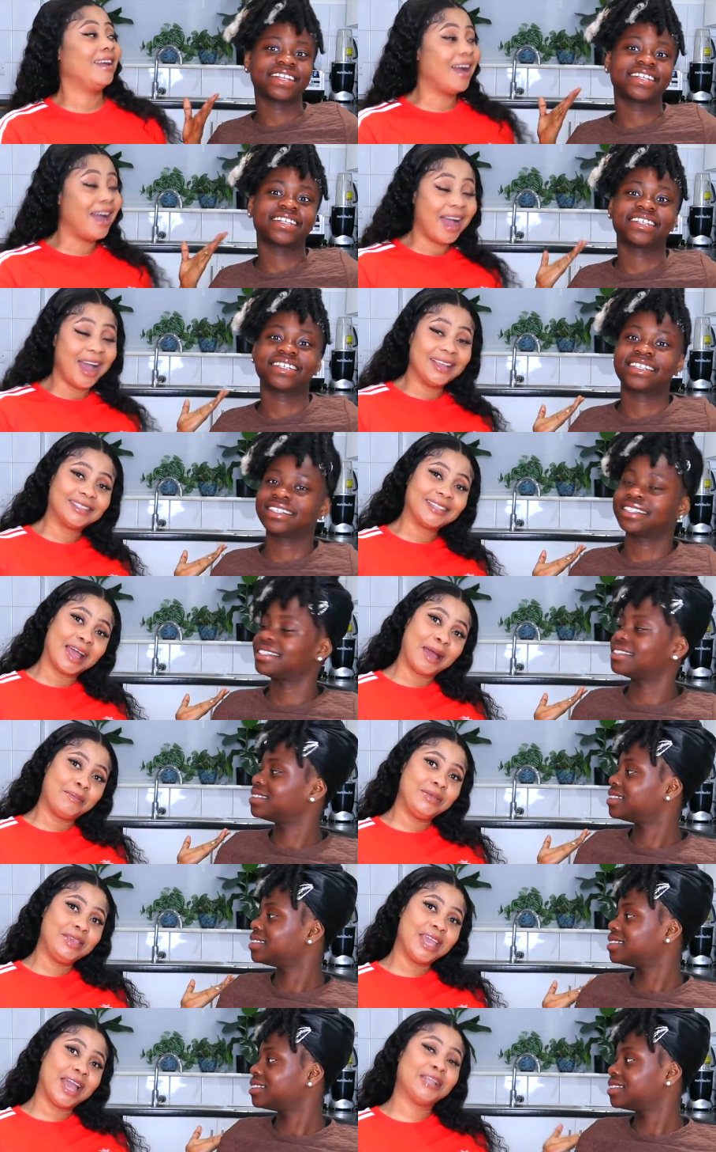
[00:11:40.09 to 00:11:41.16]
Speaker 1: Guys,
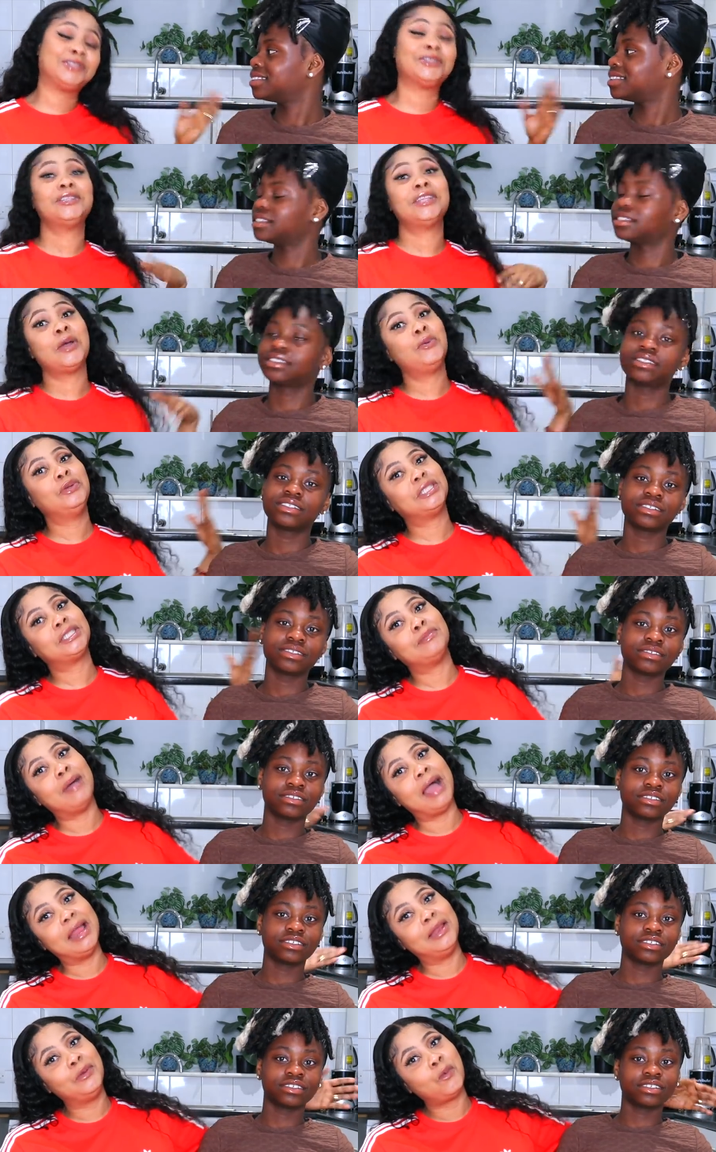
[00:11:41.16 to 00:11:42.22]
I'm here today with
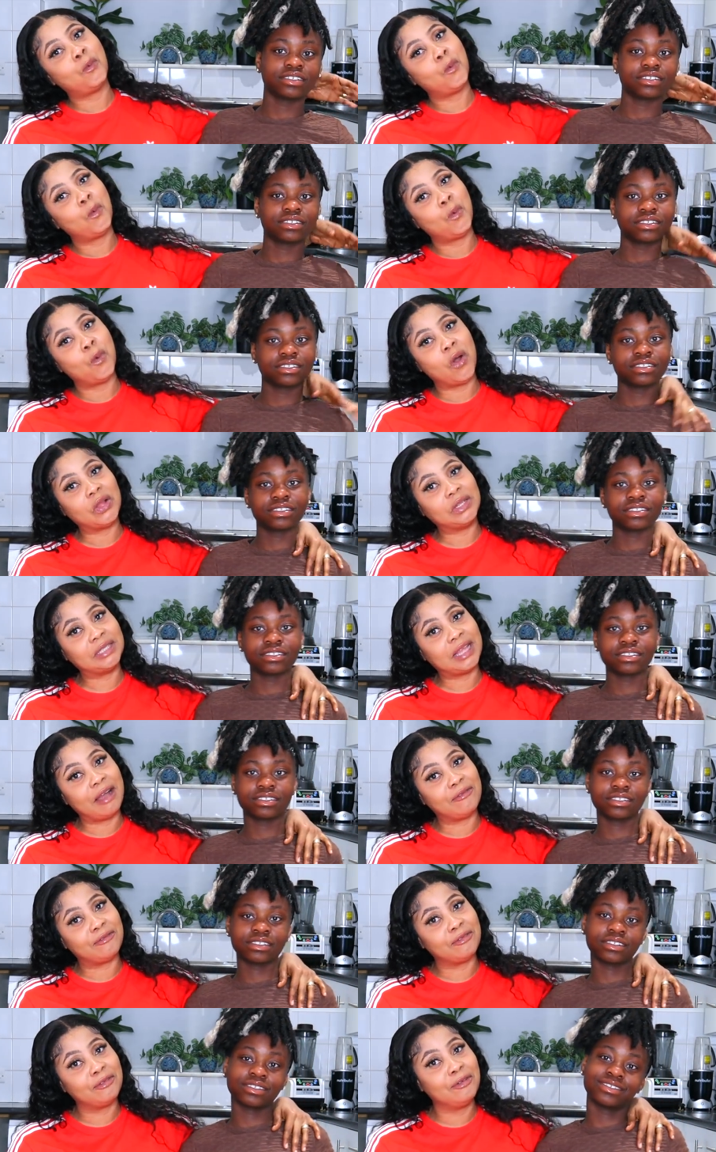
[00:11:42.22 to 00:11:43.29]
my
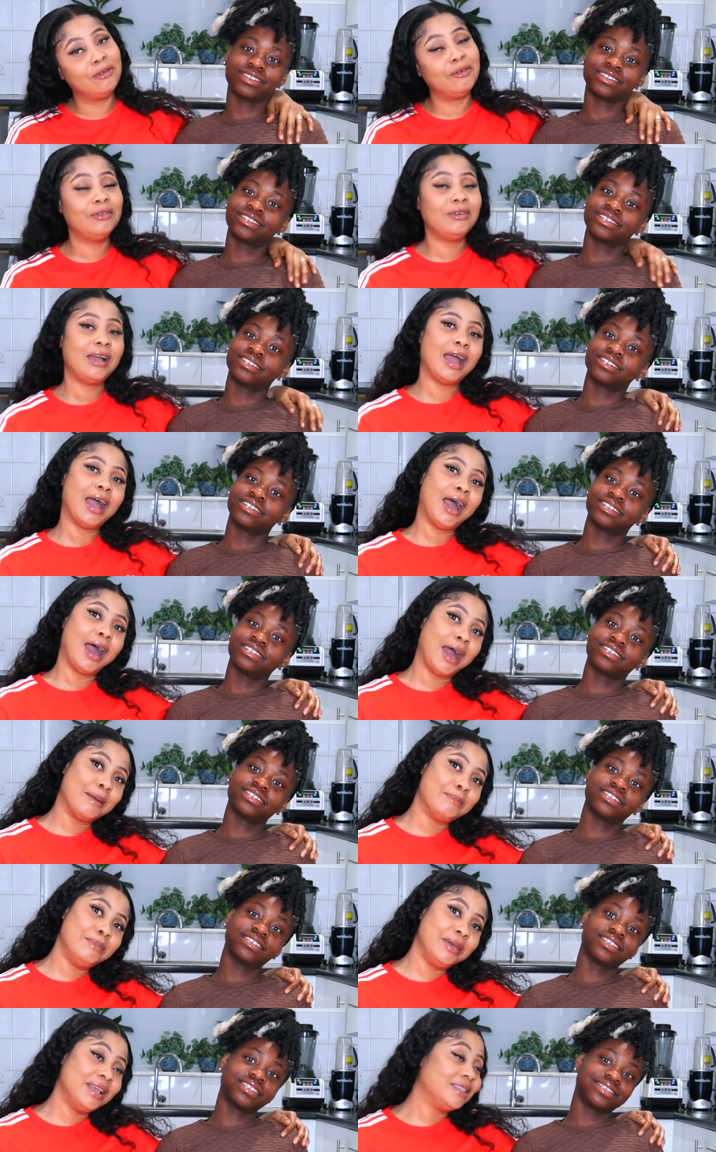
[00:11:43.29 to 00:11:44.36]
wonderful,
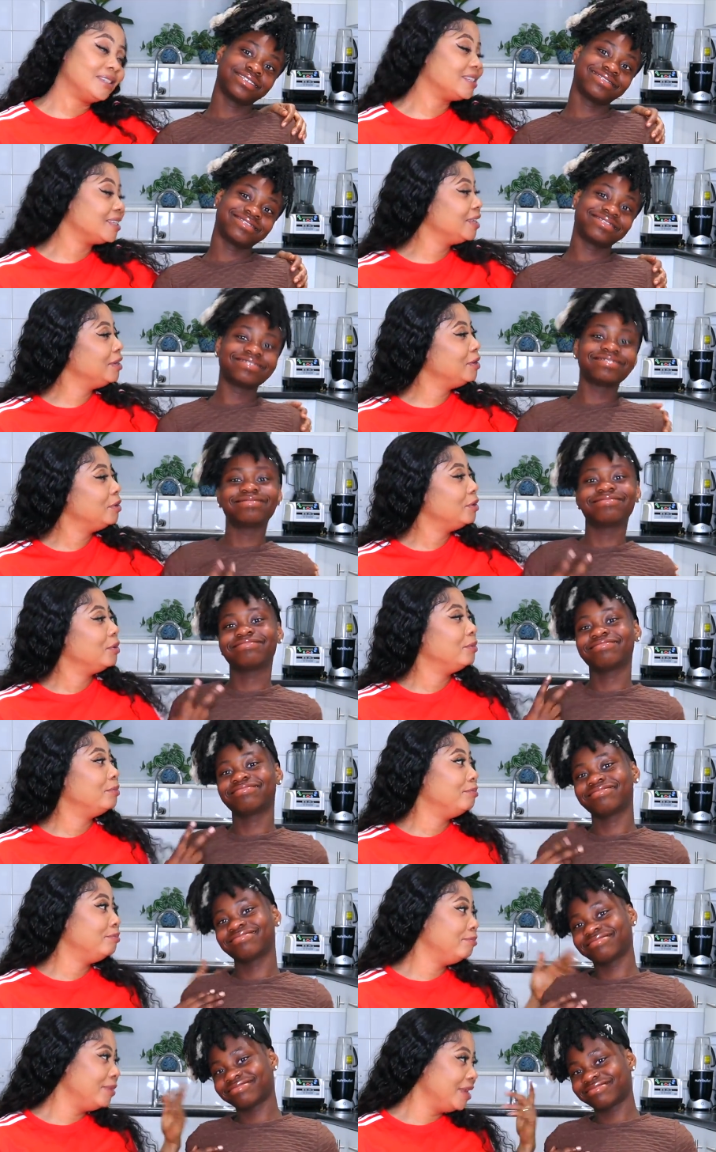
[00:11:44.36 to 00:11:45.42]
amazing
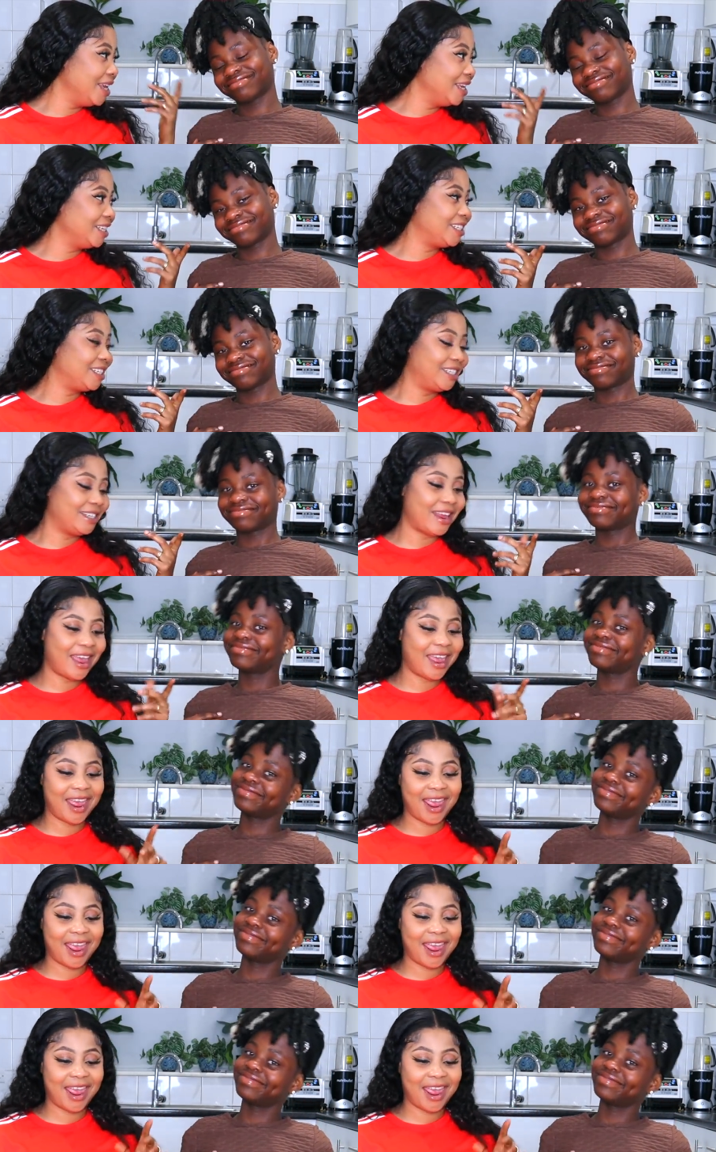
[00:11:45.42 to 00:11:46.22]
Michelle.